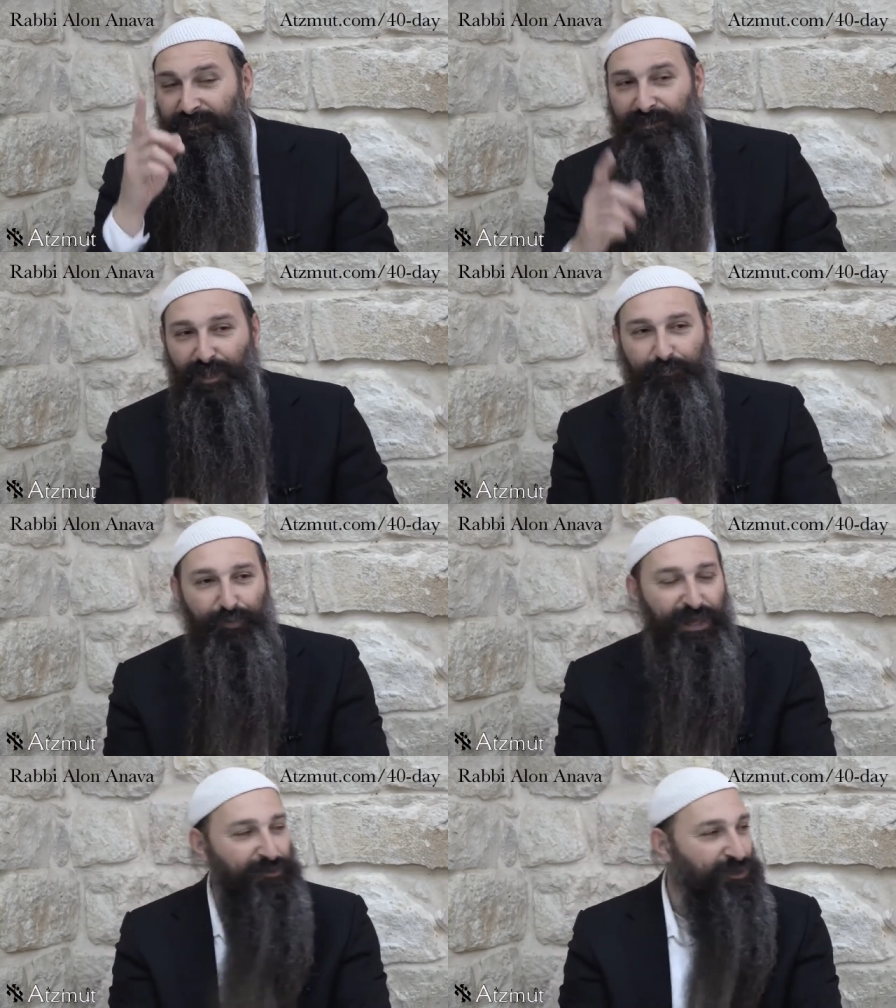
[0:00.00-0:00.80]
Start
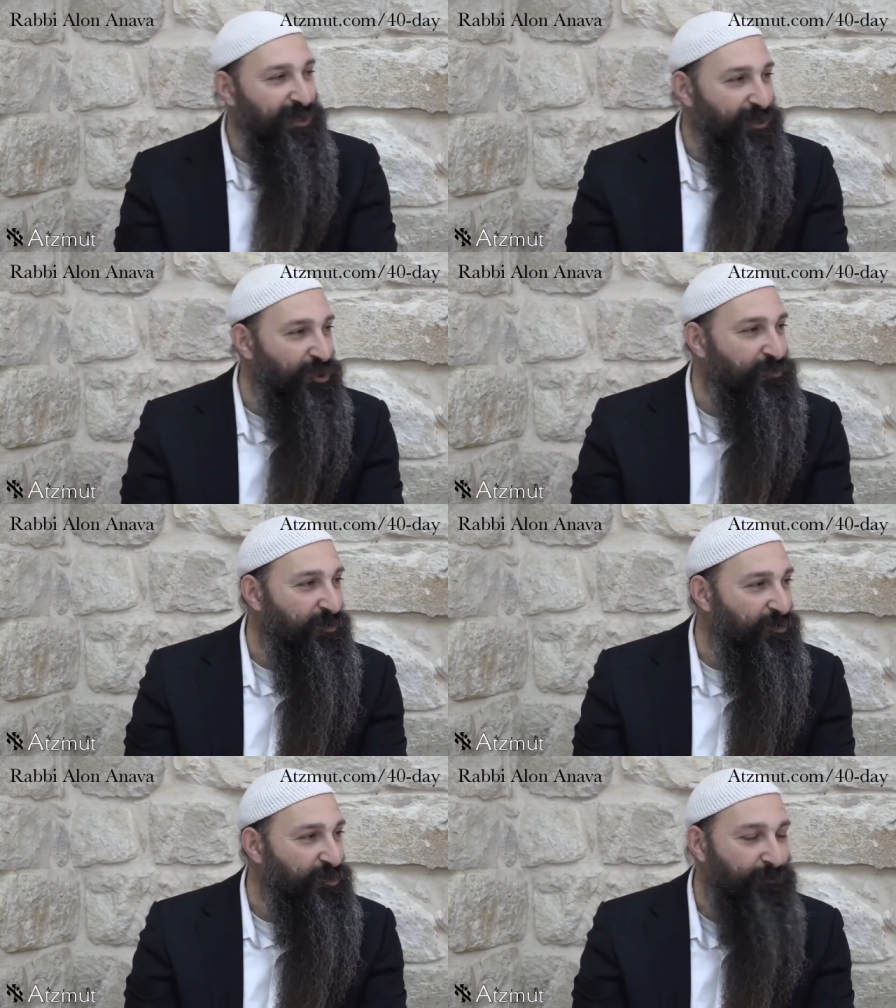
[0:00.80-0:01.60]
praying to the Kadosh
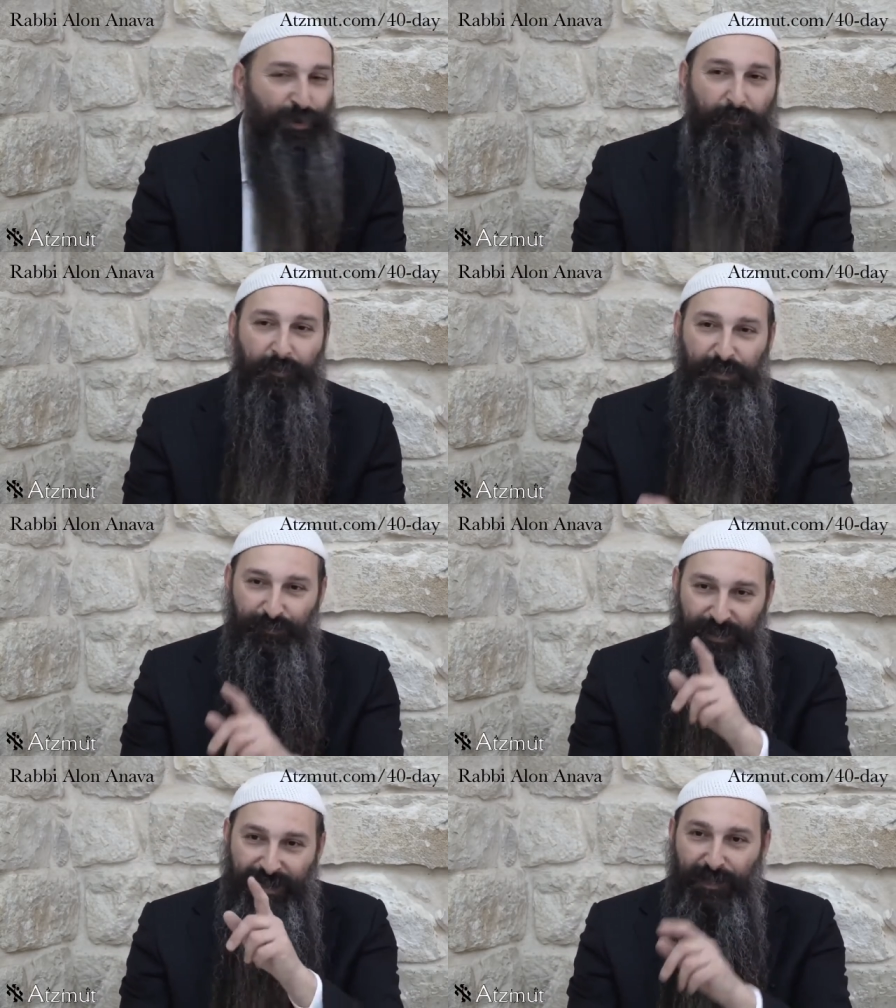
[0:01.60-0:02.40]
Baruch Hu. Your problem is
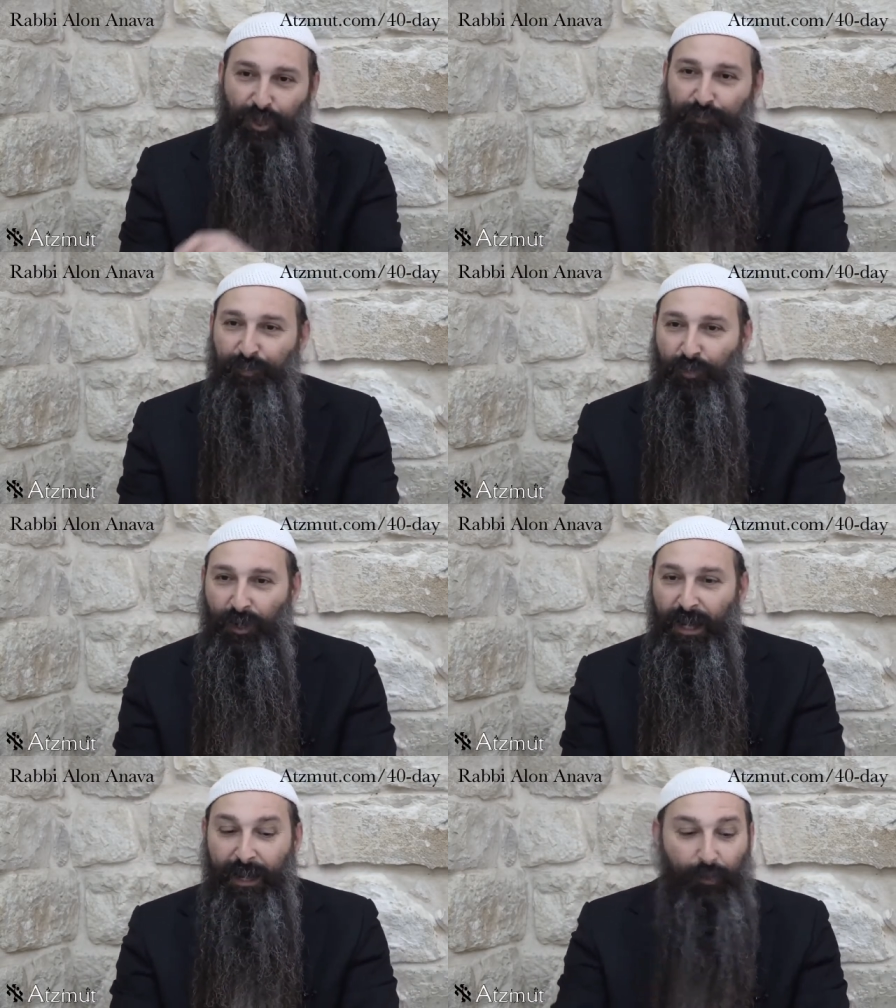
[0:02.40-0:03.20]
with the Kadosh Baruch
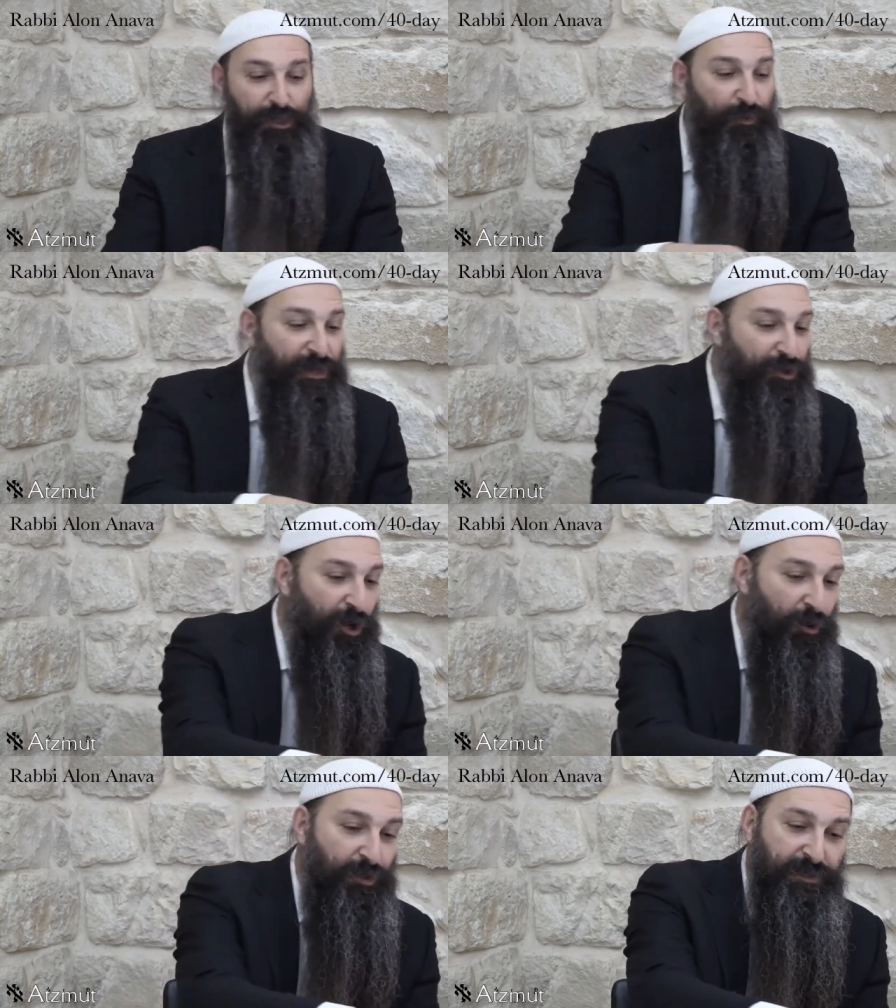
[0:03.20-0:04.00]
Hu. And watch where you
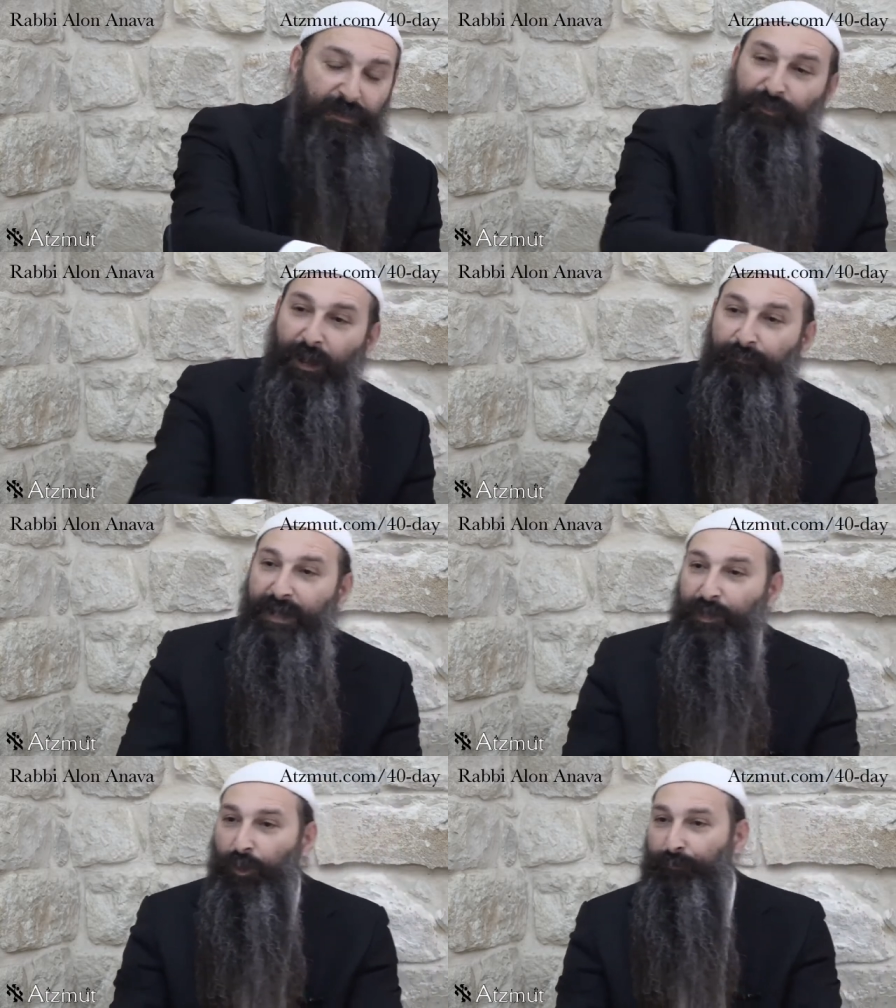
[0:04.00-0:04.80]
go, because the ground
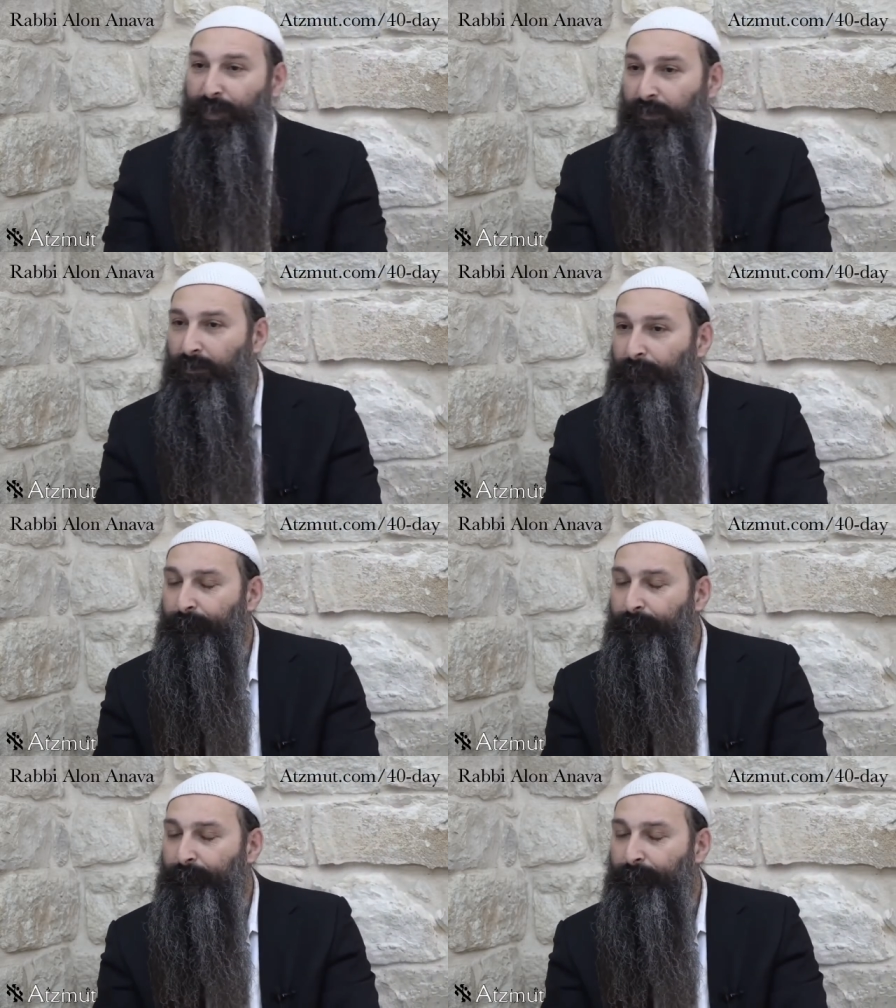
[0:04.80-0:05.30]
might open.